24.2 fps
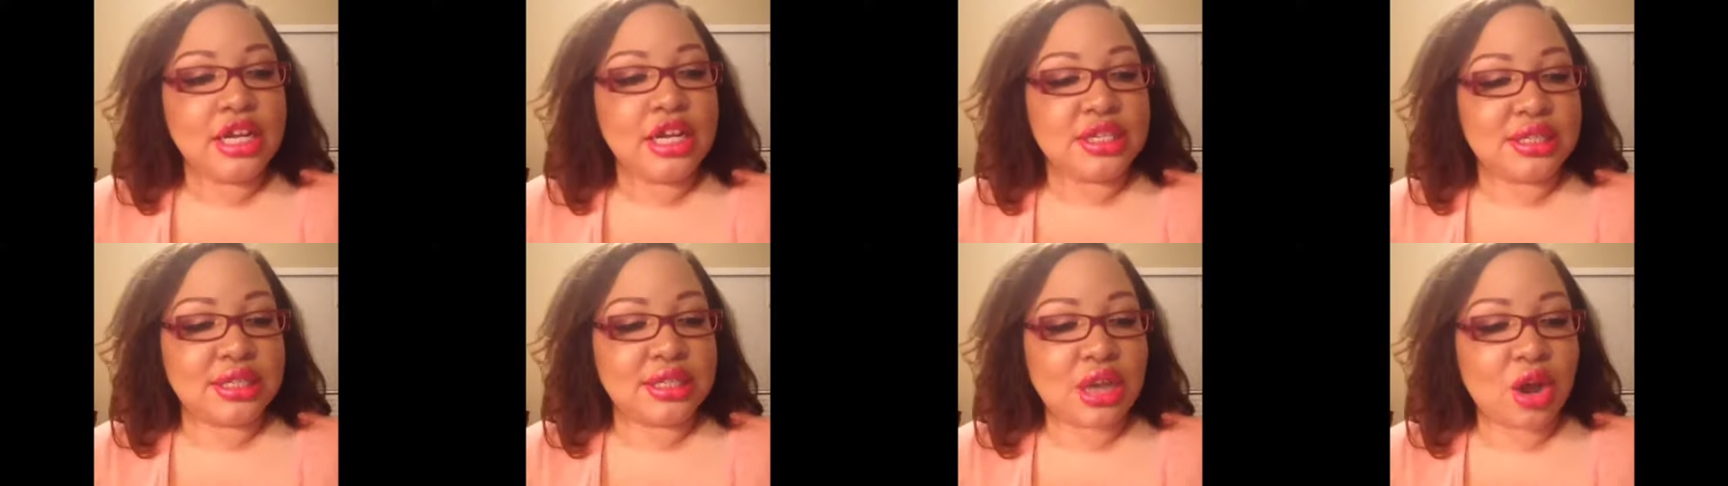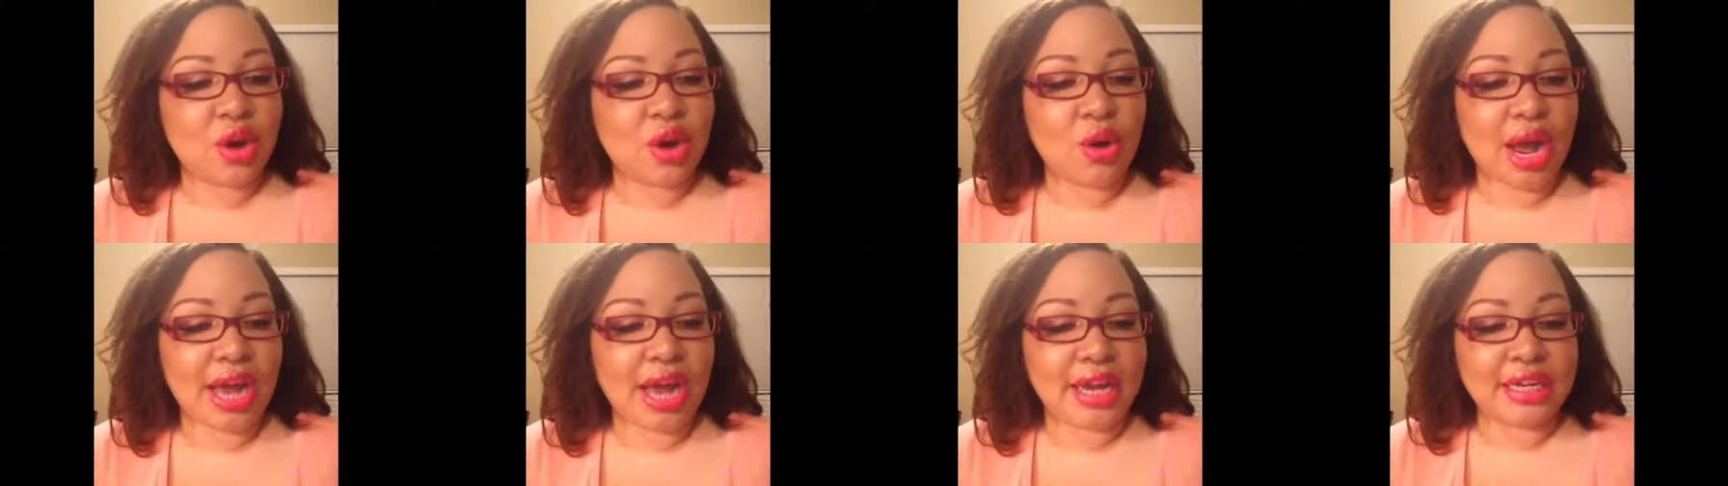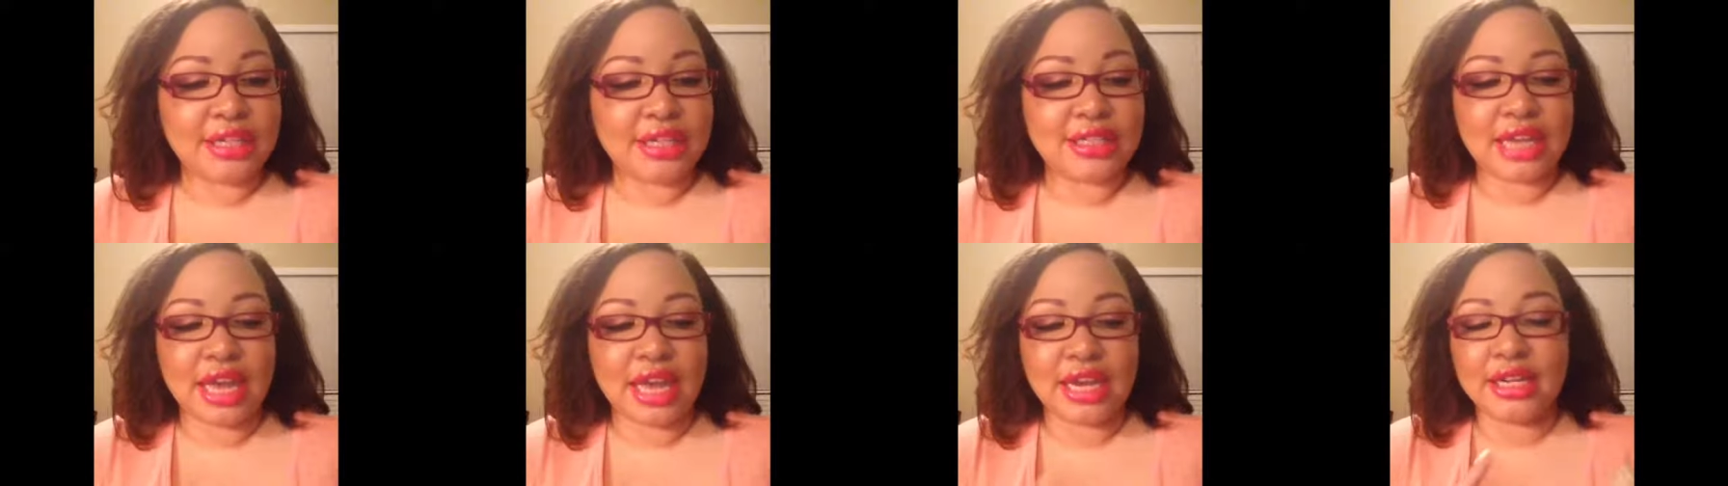so I
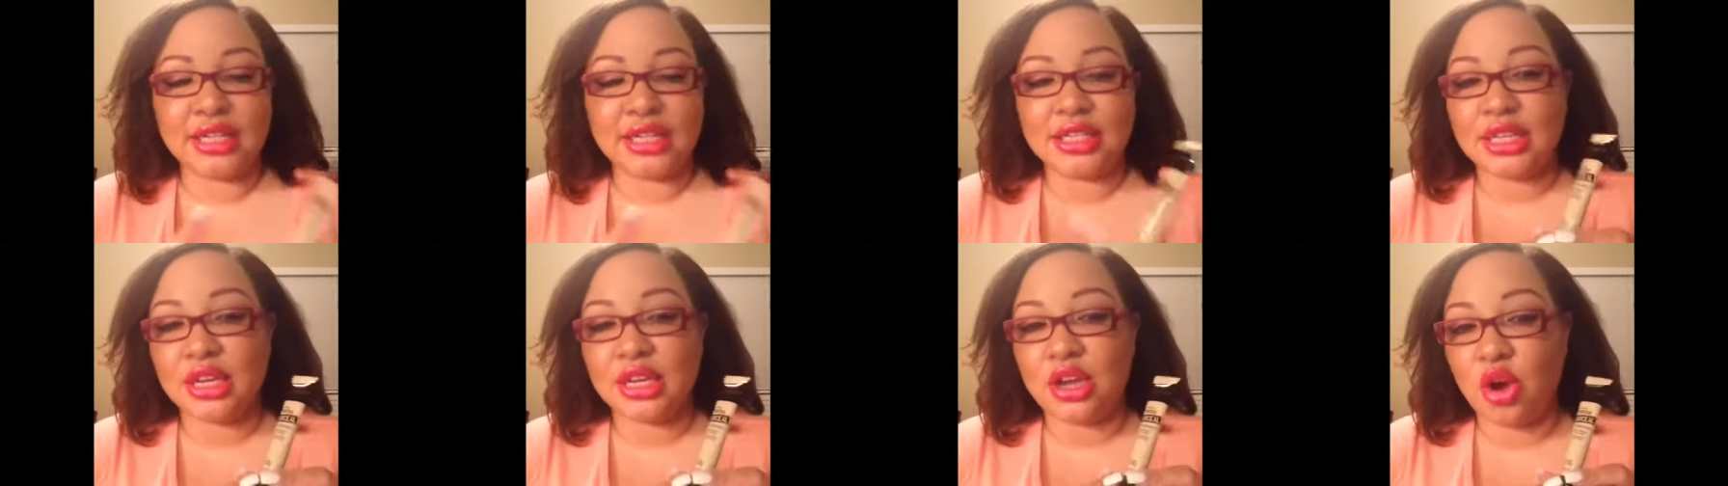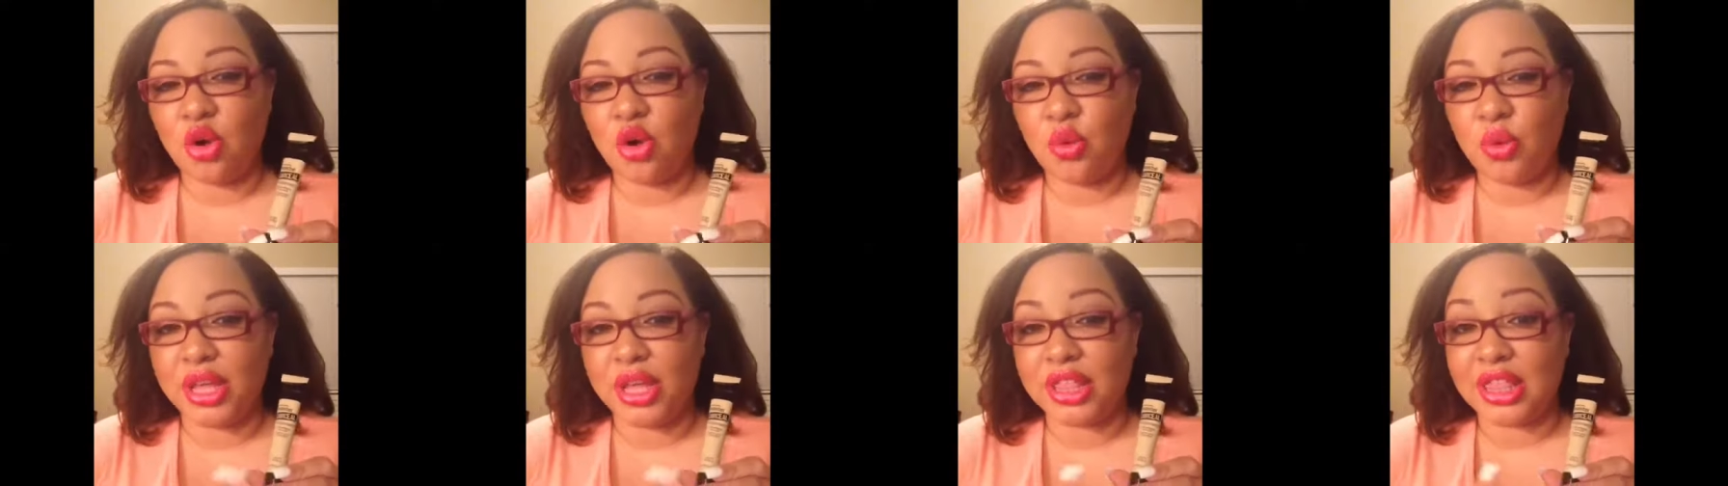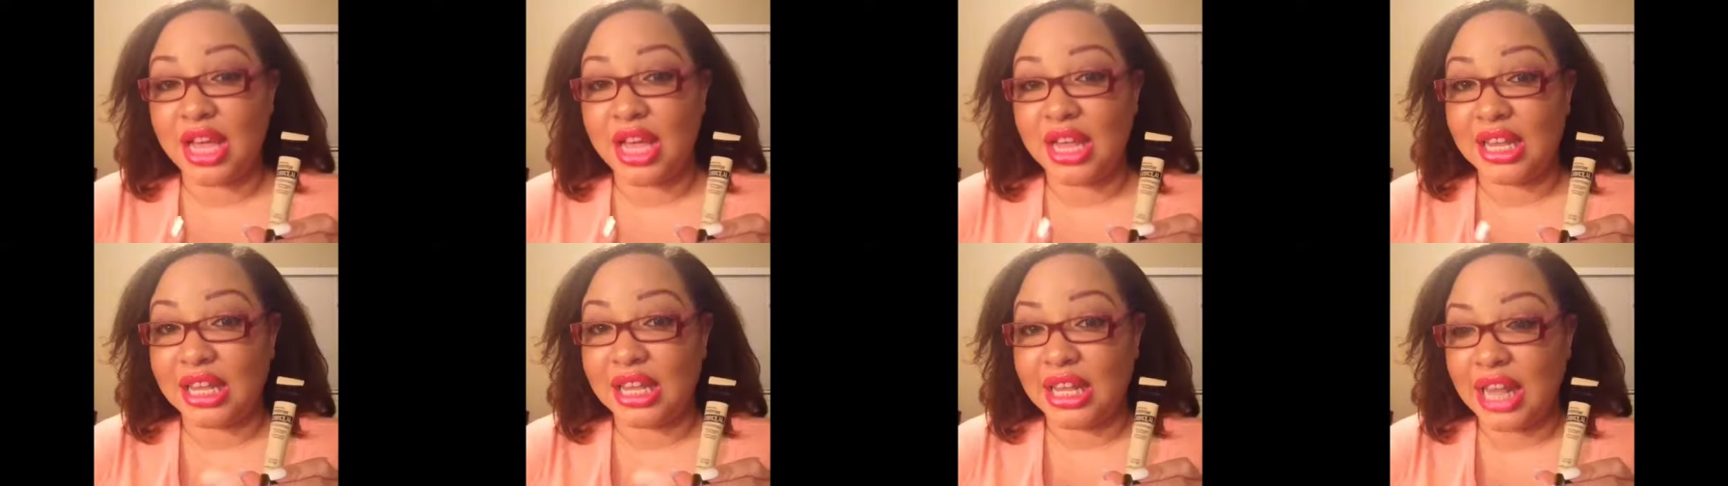decided to go
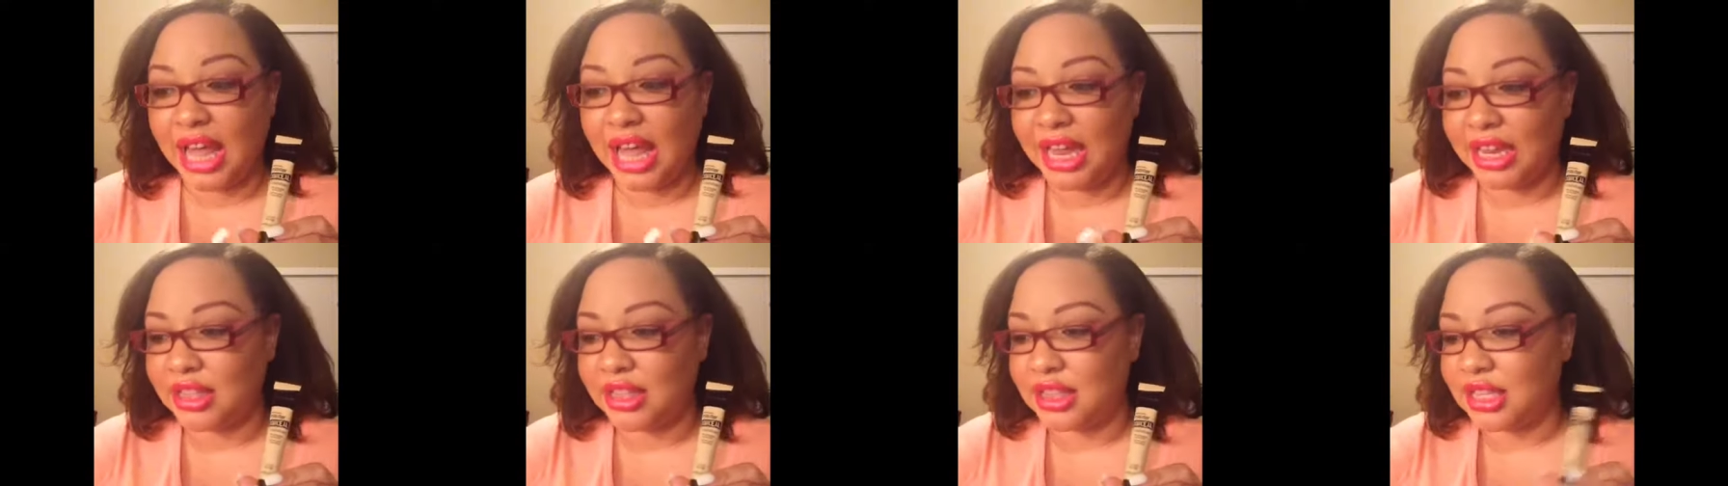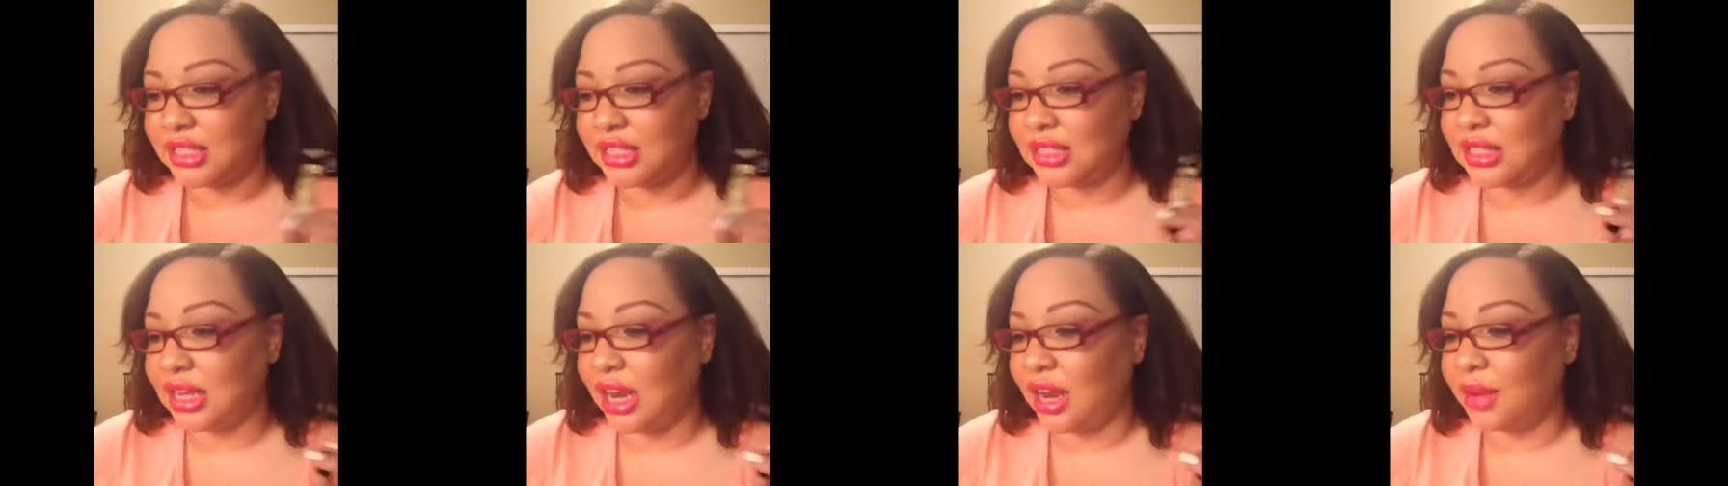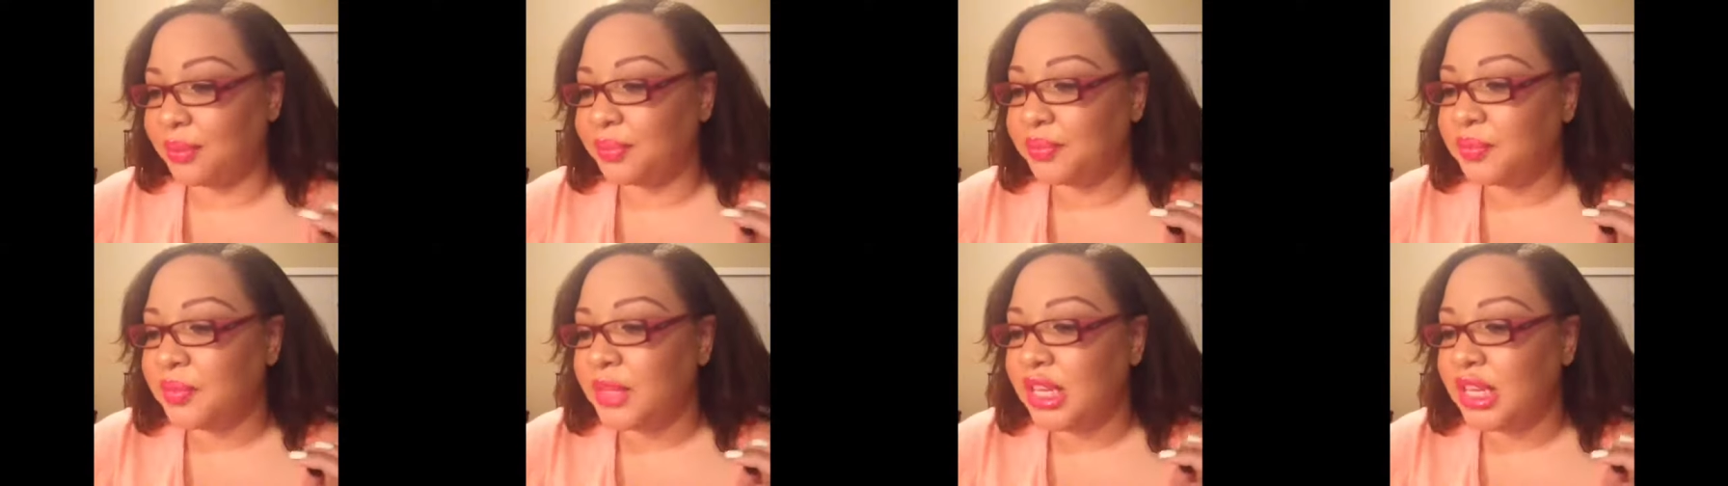with light this time